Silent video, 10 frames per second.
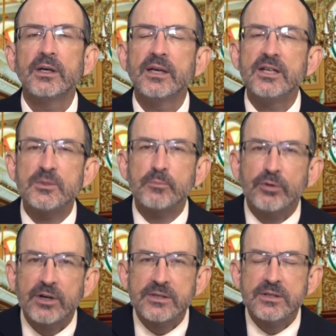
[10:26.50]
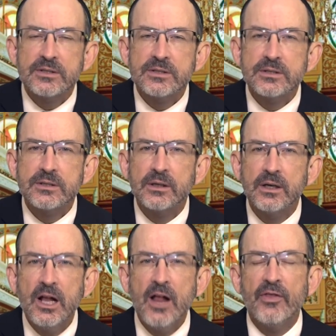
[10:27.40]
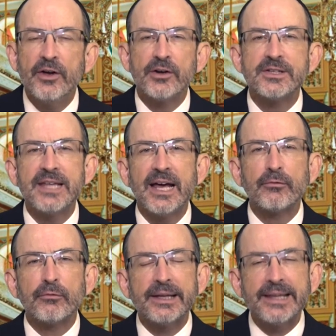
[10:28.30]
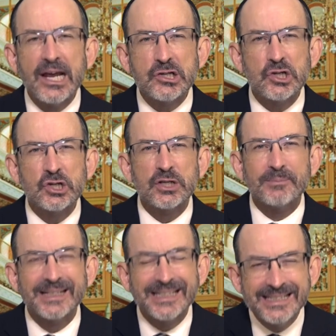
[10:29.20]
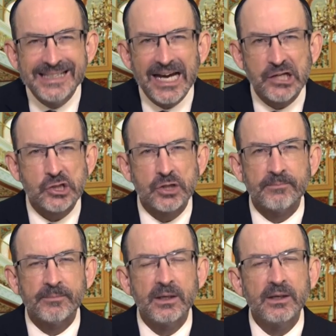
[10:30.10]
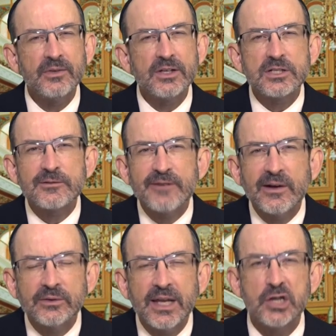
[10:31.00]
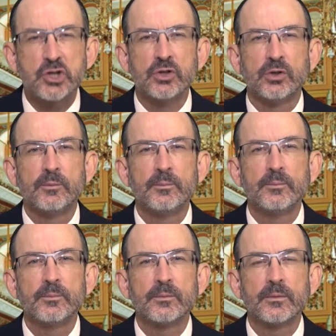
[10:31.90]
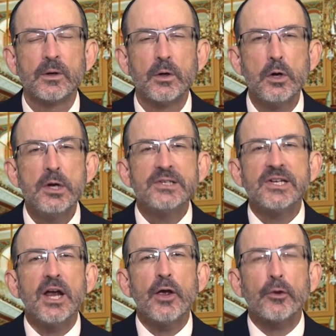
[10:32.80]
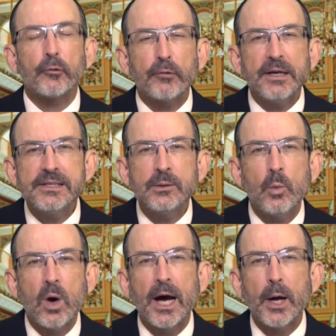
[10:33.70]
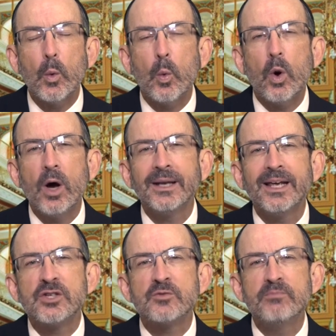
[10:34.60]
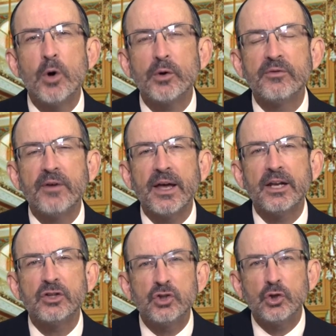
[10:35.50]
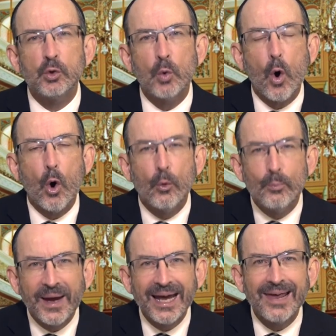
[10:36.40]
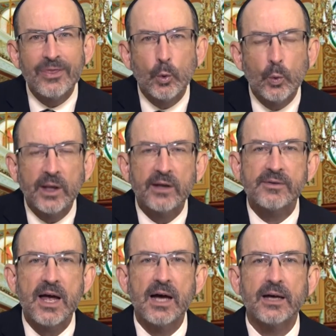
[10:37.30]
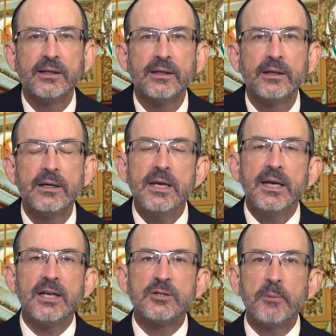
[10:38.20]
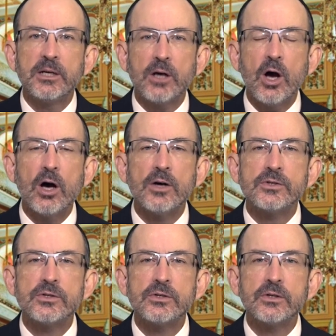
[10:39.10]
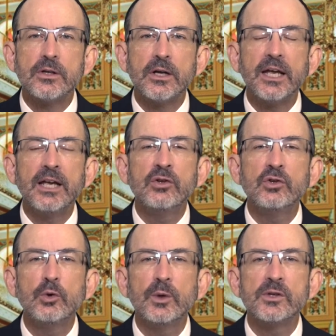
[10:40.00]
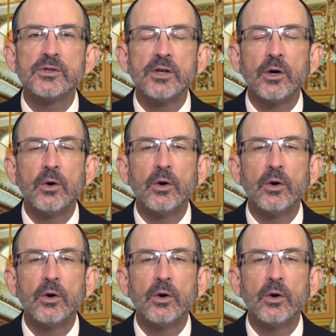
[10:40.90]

His presence. There is that relationship connection. This is foundational. See, the reason why one is motivated to obey the will of God is because in doing so,